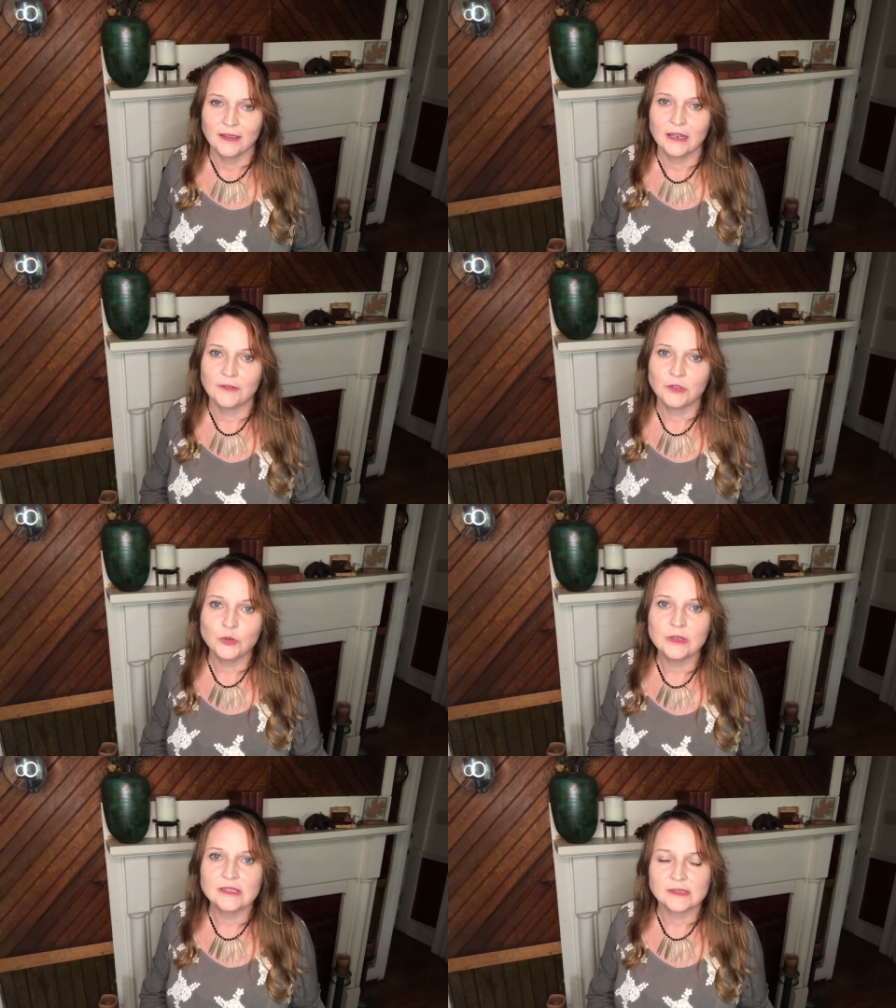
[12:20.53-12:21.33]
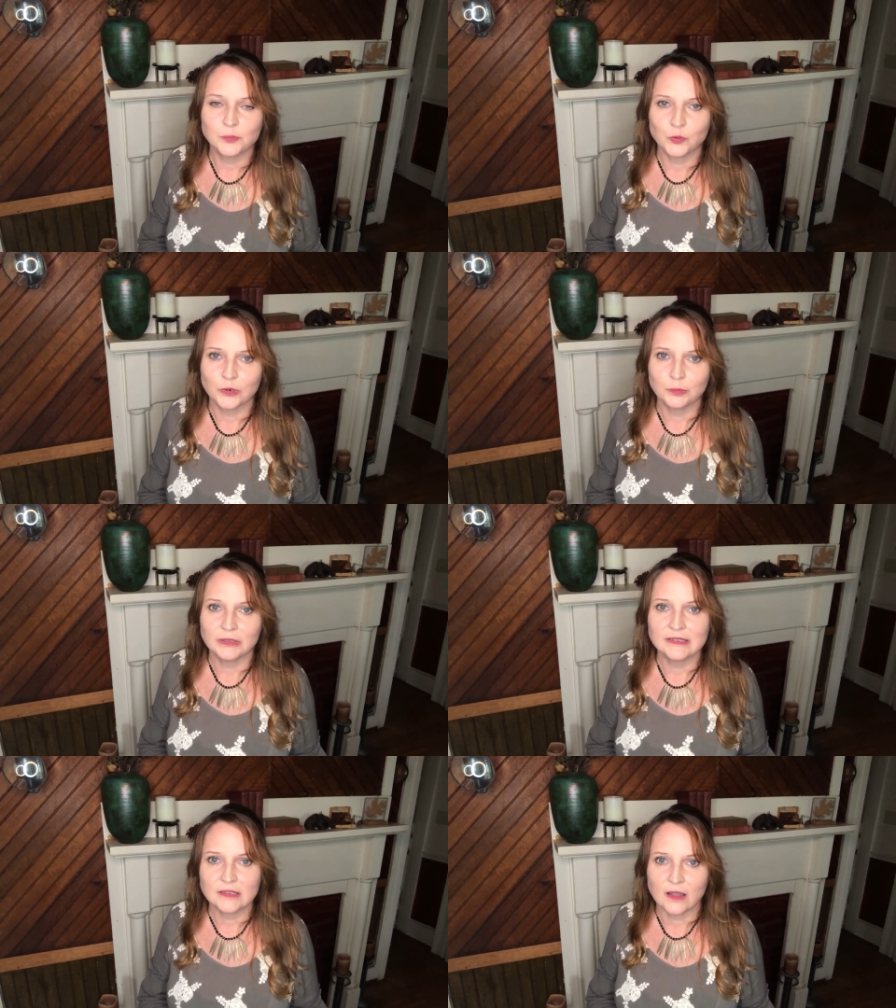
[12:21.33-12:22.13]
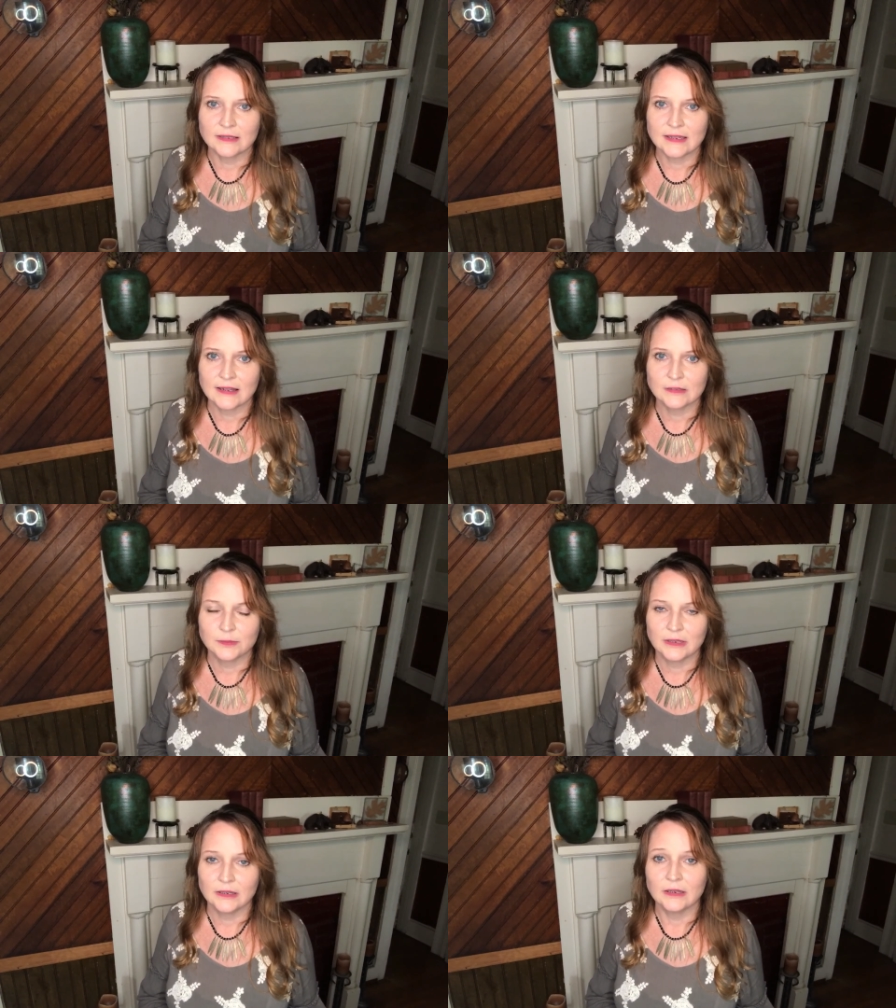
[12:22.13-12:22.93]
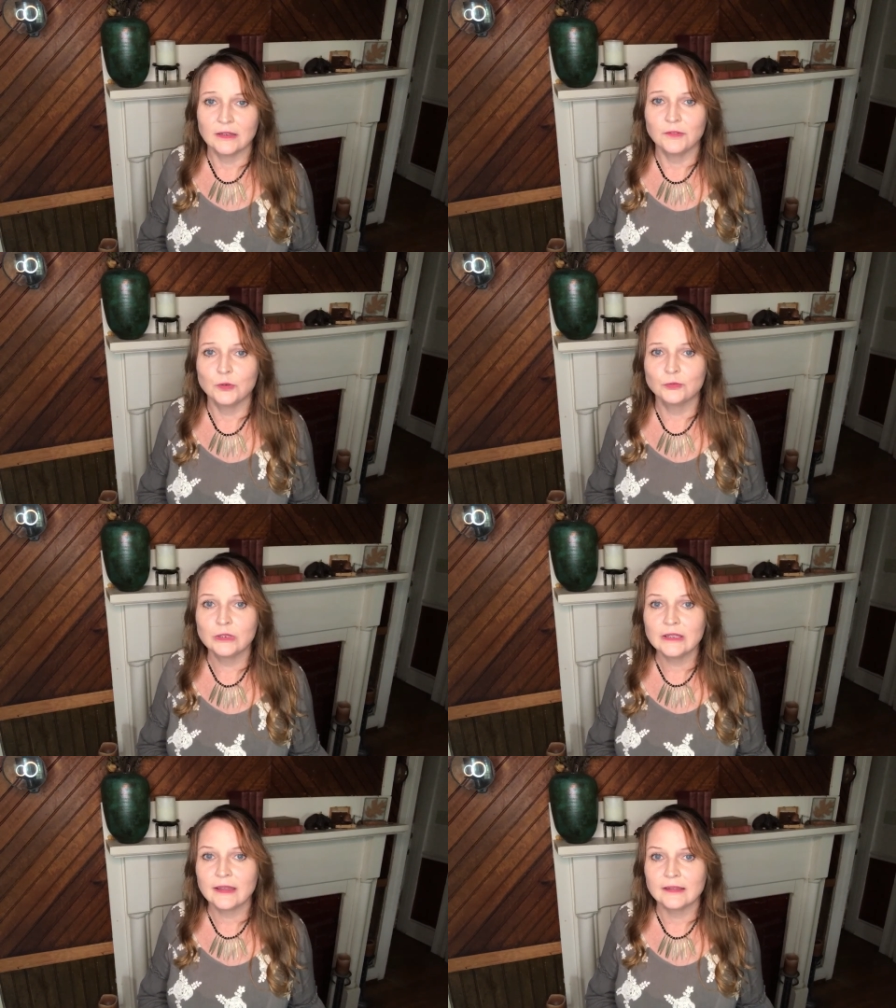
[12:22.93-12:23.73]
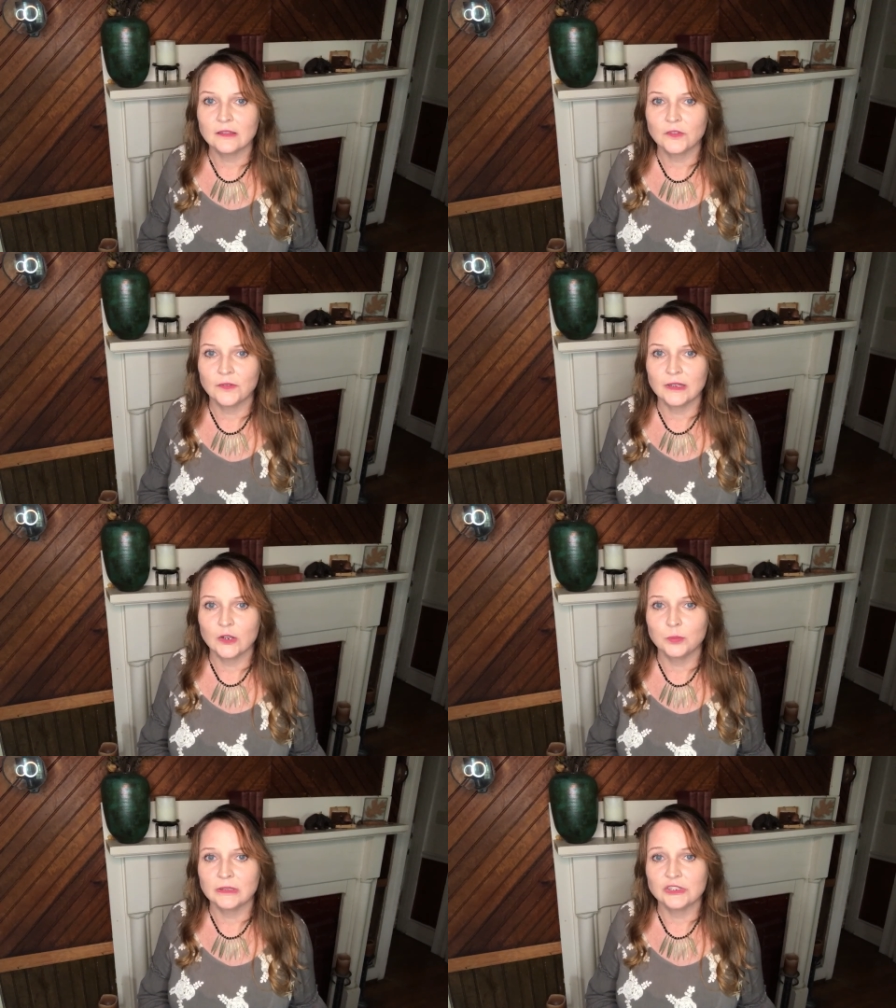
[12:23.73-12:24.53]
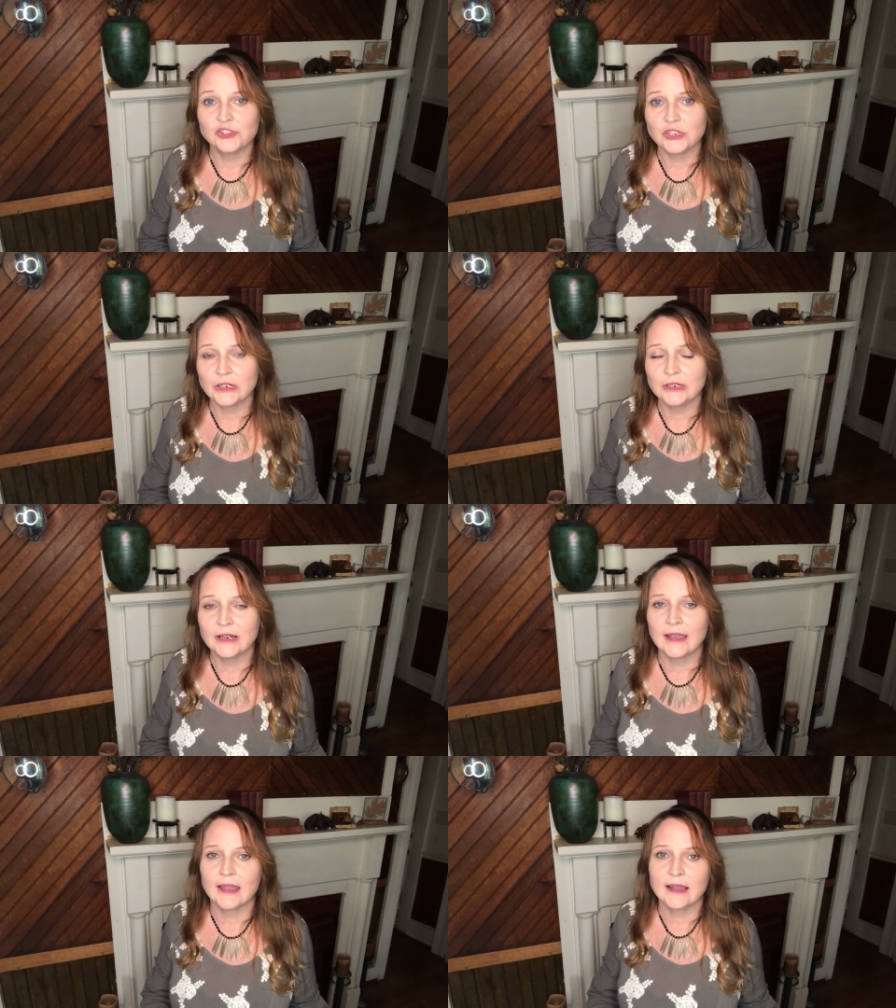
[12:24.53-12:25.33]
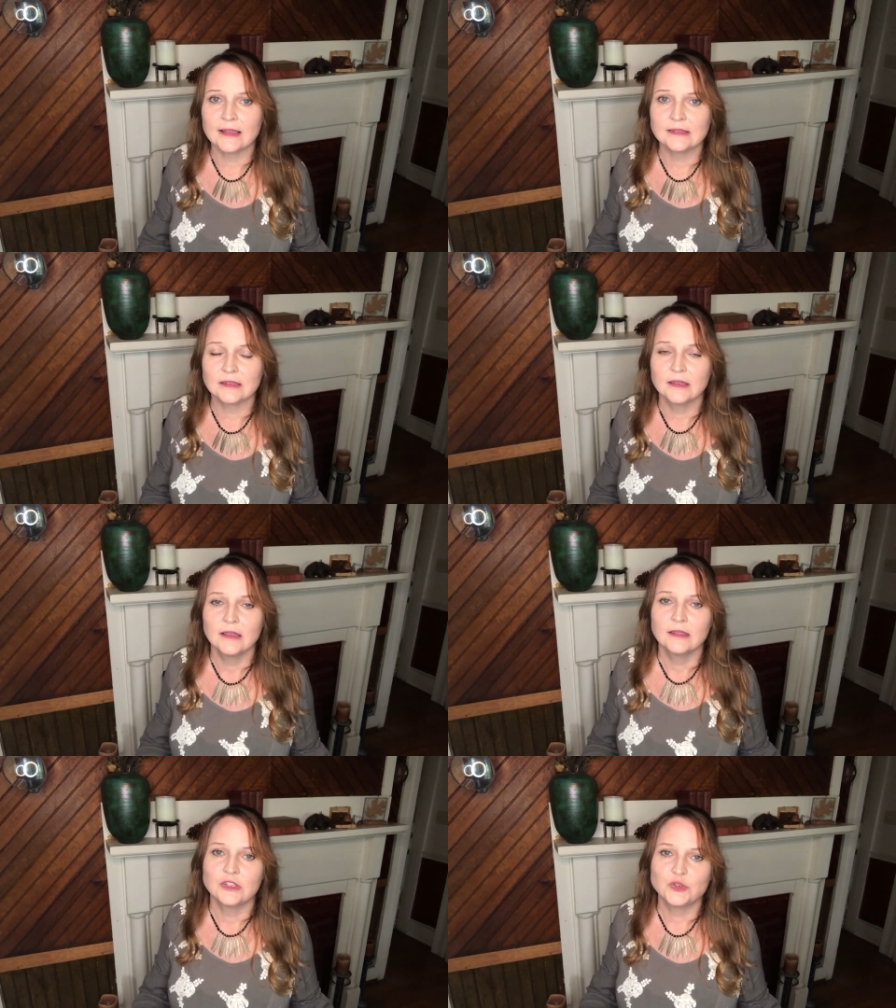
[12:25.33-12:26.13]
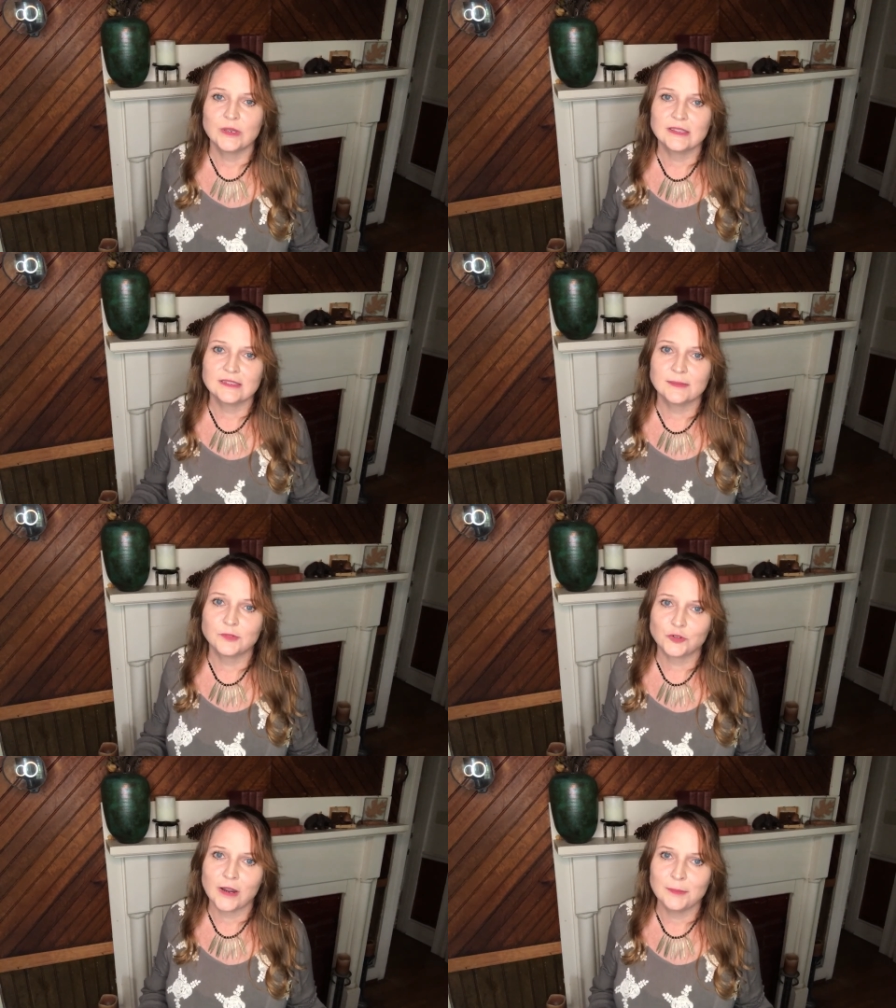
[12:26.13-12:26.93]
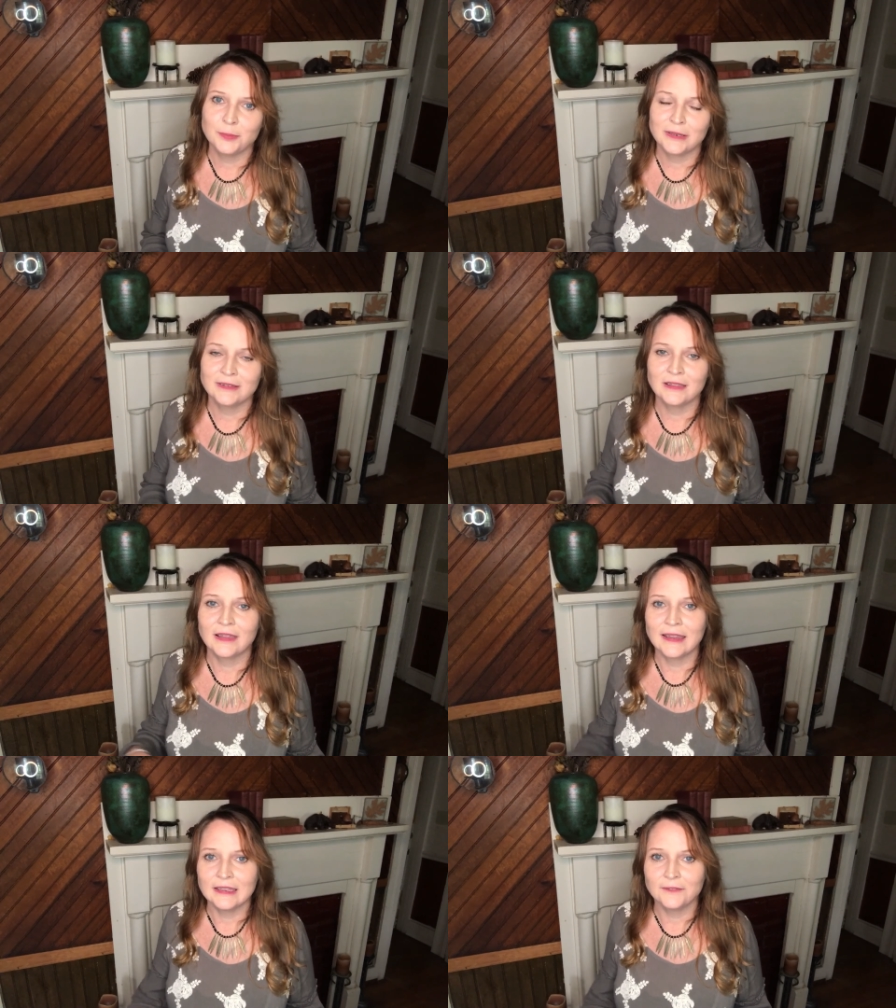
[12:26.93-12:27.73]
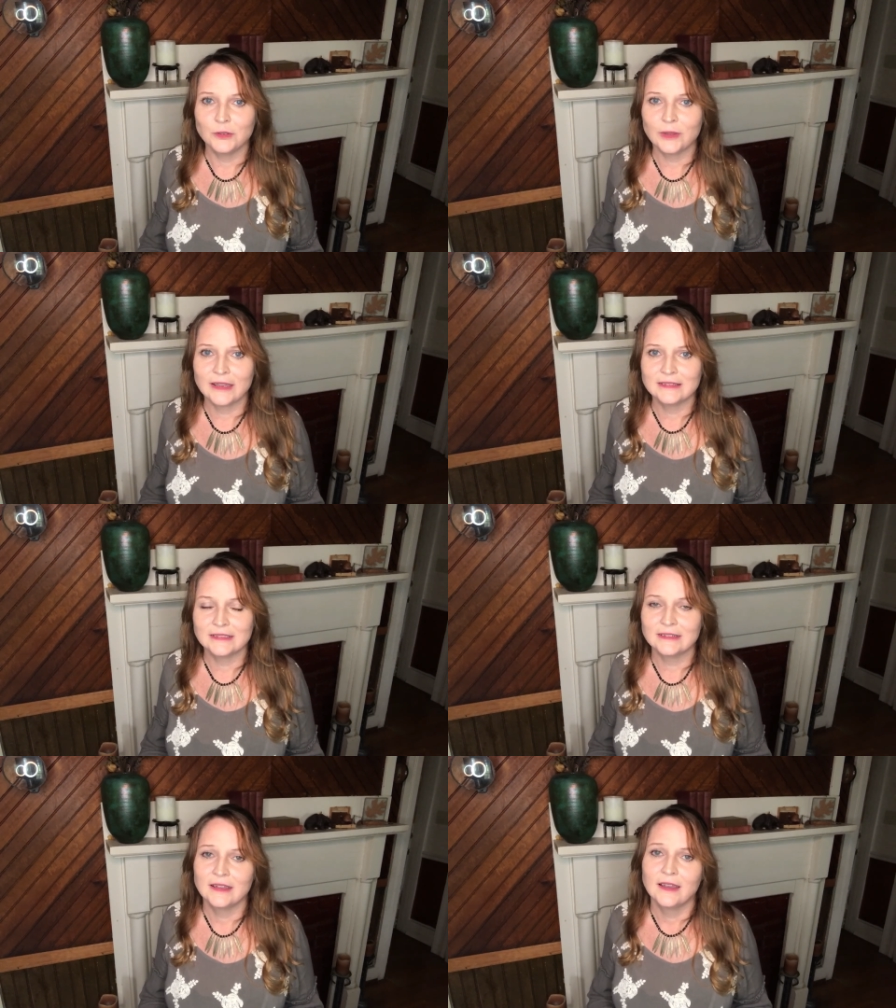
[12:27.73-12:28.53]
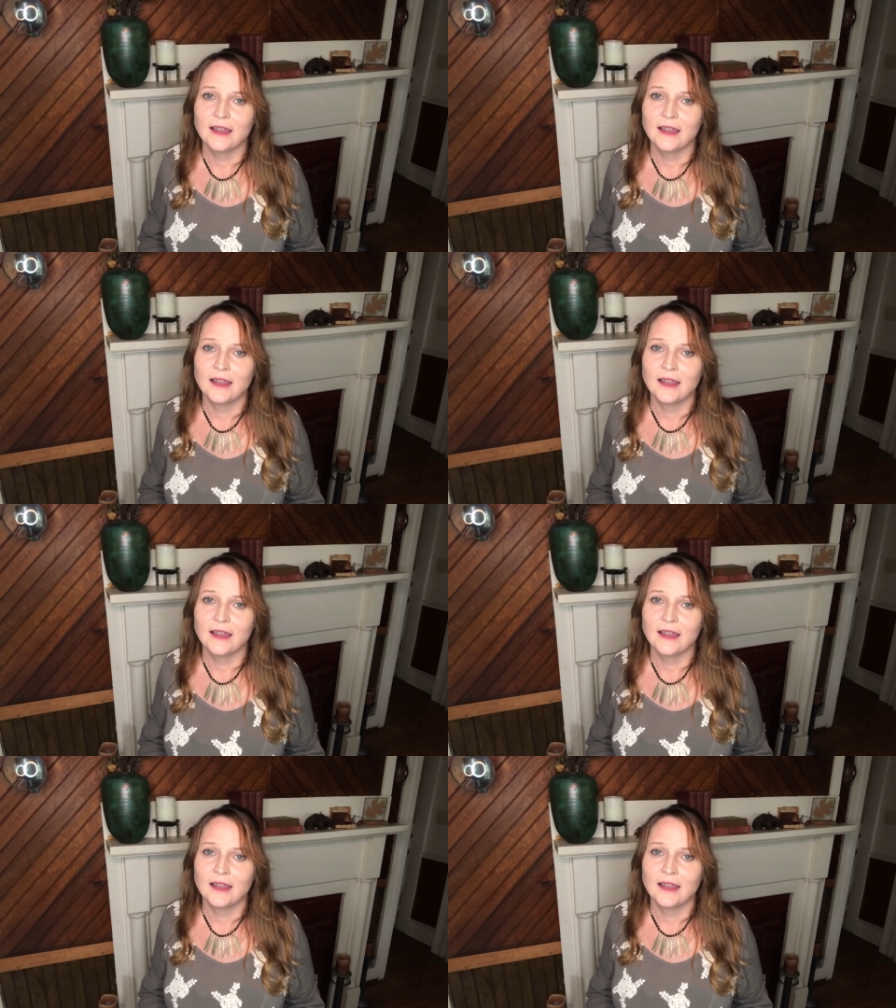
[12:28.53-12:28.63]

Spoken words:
And if you need support, please contact me. And if you really like this video, please share it. I ask that you hit the subscribe button, like if you liked it.